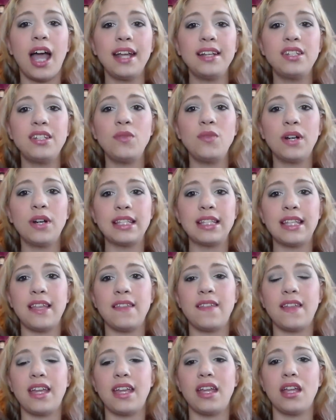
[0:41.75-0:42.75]
I do want to
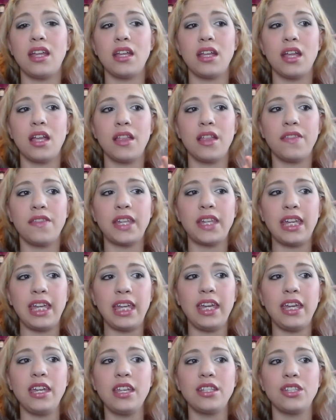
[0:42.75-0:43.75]
say that the
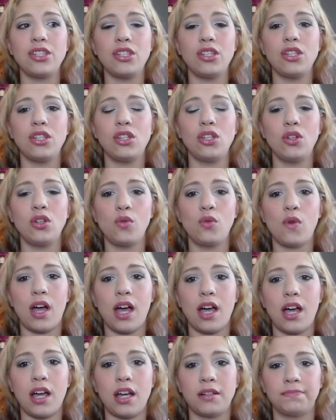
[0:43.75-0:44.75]
key
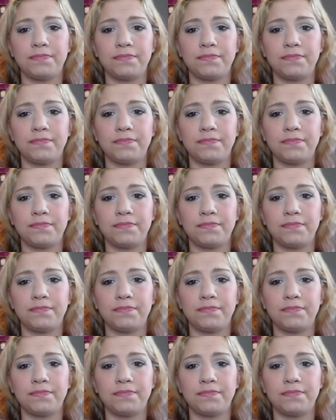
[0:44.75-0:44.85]
to